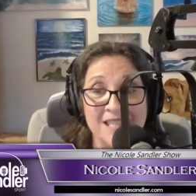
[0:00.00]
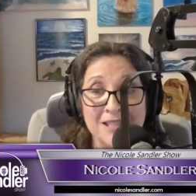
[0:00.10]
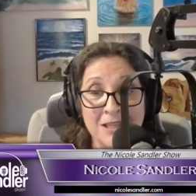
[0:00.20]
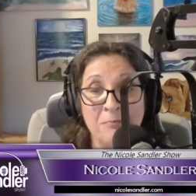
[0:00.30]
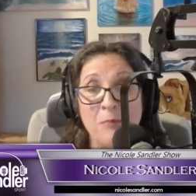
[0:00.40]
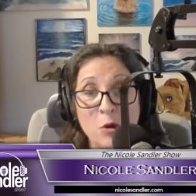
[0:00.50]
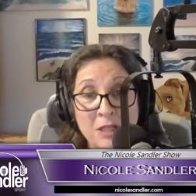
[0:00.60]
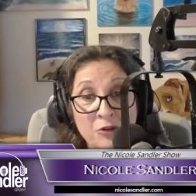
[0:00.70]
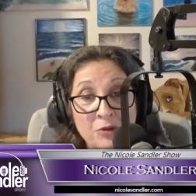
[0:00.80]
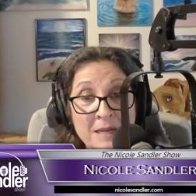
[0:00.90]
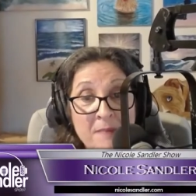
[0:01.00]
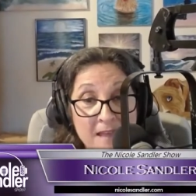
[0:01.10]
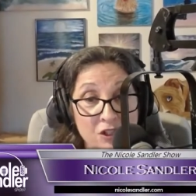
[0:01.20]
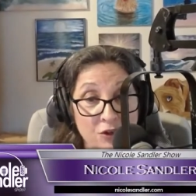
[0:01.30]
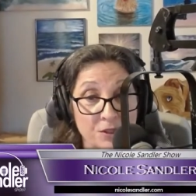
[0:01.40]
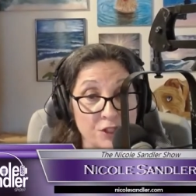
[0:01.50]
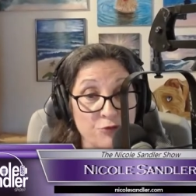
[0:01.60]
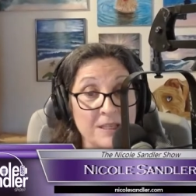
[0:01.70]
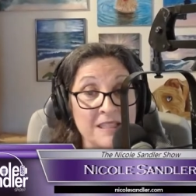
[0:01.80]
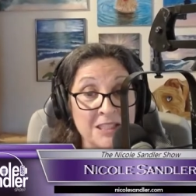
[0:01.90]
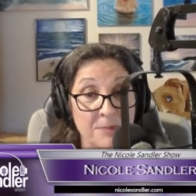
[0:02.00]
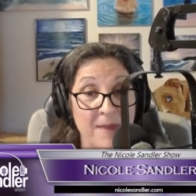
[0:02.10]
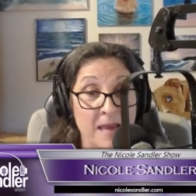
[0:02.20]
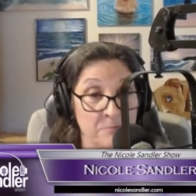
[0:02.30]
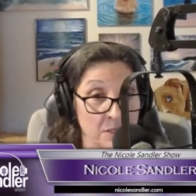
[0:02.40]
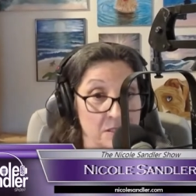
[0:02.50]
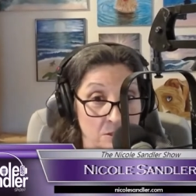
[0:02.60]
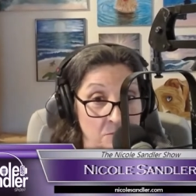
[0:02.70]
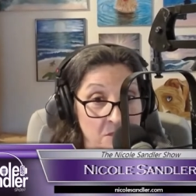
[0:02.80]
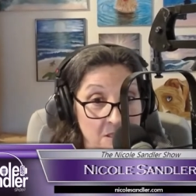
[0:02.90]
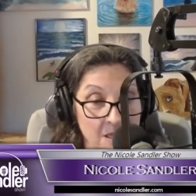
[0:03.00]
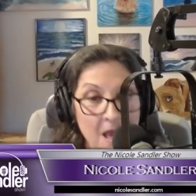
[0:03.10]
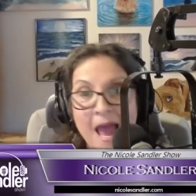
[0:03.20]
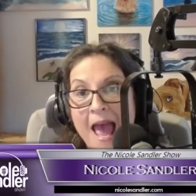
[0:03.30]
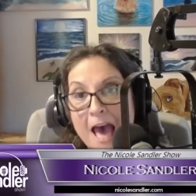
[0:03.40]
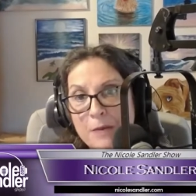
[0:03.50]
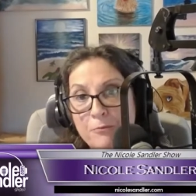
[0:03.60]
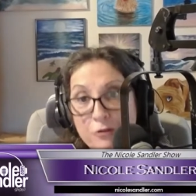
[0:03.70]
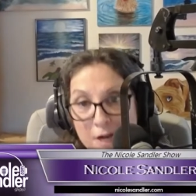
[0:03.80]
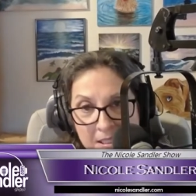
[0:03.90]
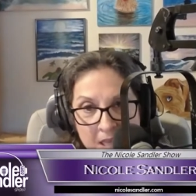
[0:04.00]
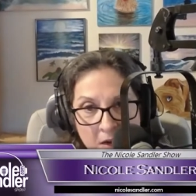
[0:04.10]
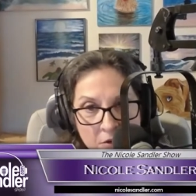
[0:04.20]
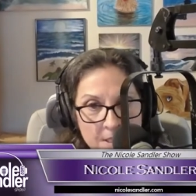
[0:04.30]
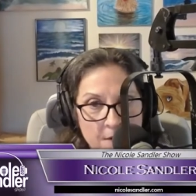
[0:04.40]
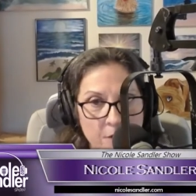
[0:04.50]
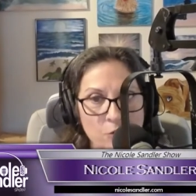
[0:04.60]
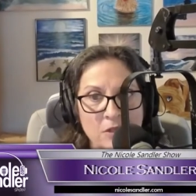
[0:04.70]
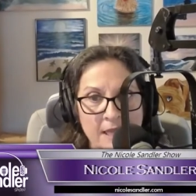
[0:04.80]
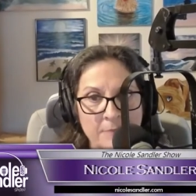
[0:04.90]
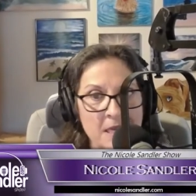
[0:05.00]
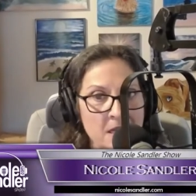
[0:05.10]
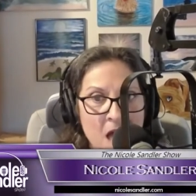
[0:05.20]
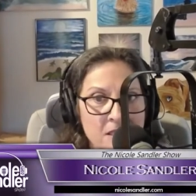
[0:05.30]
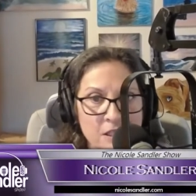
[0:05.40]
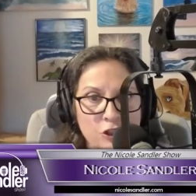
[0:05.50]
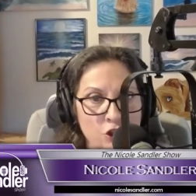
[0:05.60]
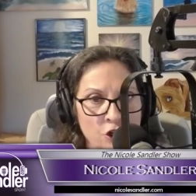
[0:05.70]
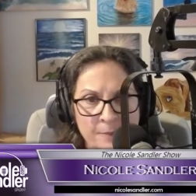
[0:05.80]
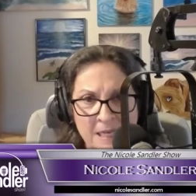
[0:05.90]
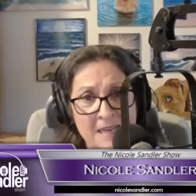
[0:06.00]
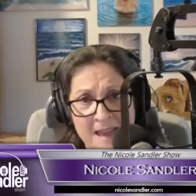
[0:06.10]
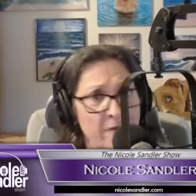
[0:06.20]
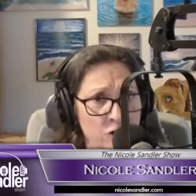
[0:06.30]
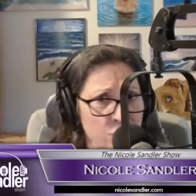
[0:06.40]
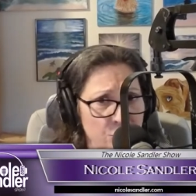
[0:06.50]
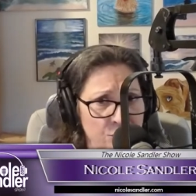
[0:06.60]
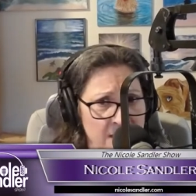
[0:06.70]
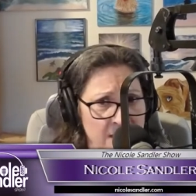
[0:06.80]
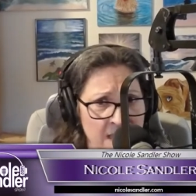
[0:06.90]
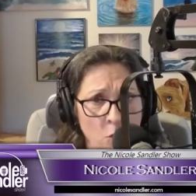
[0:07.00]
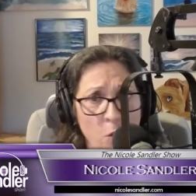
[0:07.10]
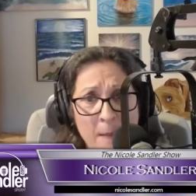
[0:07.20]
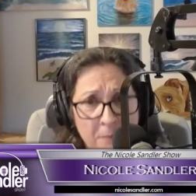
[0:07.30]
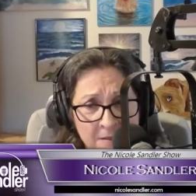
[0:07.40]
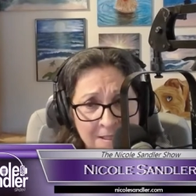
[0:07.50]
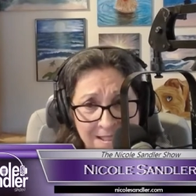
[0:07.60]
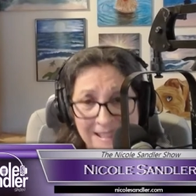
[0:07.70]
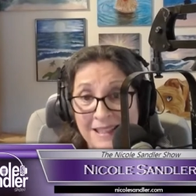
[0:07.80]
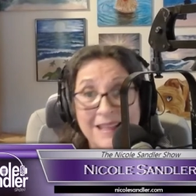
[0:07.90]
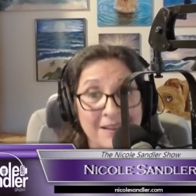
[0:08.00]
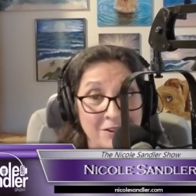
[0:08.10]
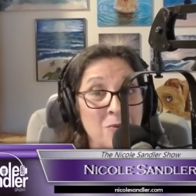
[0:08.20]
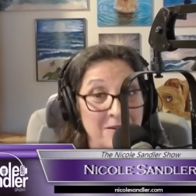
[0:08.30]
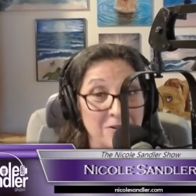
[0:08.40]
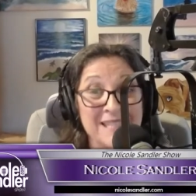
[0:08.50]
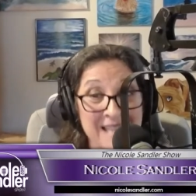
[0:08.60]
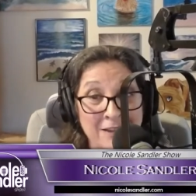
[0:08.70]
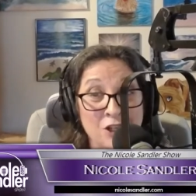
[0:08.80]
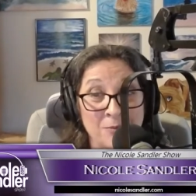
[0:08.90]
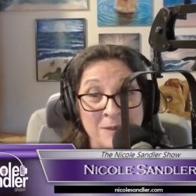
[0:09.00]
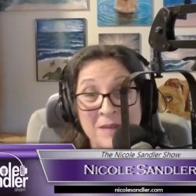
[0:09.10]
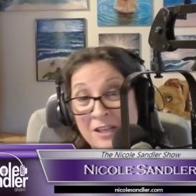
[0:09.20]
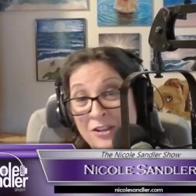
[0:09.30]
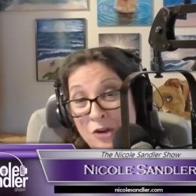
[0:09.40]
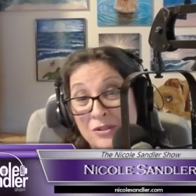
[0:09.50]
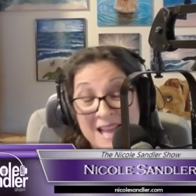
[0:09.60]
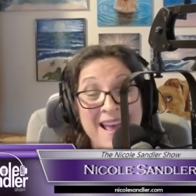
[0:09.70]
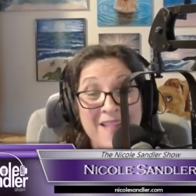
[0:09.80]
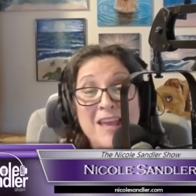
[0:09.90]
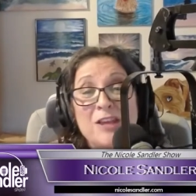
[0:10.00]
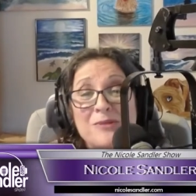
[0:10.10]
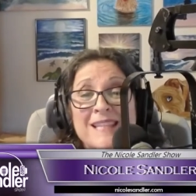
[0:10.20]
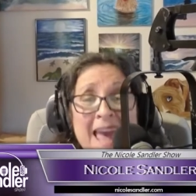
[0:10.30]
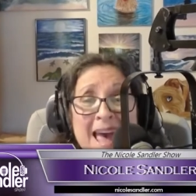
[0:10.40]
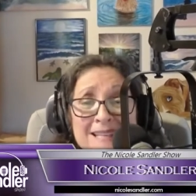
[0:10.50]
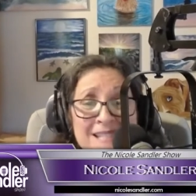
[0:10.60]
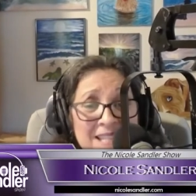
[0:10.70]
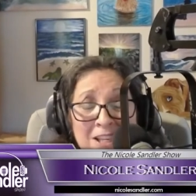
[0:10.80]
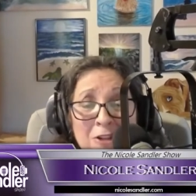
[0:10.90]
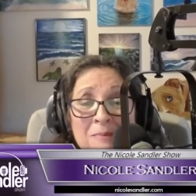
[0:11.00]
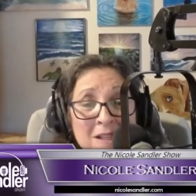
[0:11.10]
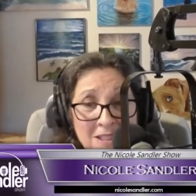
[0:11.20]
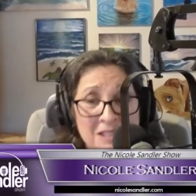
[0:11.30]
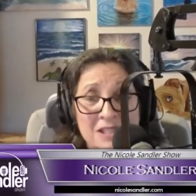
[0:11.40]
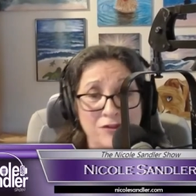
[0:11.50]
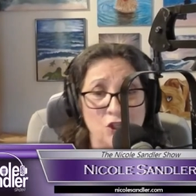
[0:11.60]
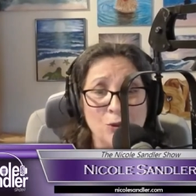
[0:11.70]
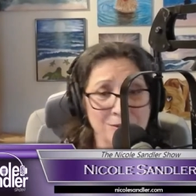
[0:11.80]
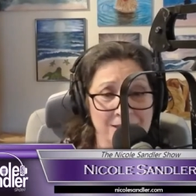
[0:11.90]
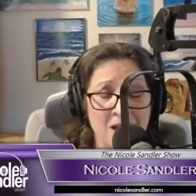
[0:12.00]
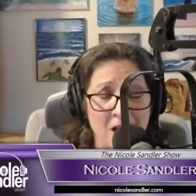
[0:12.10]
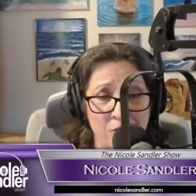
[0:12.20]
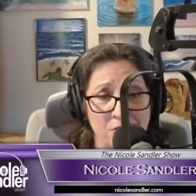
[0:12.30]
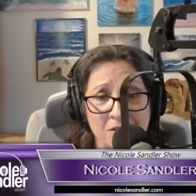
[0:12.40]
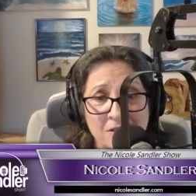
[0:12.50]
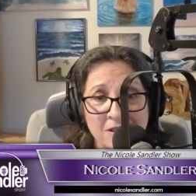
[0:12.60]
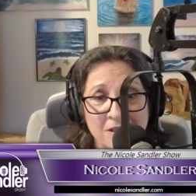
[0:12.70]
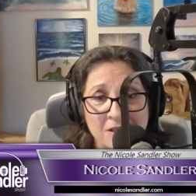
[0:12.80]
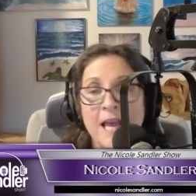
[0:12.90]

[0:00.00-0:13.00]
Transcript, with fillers: existent Bowling Green massacre as a reason to ban Muslims, had a press secretary who claimed that Nazi Germany never used chemical weapons, even though every sane human being knows they used gas to kill millions of Jews and others.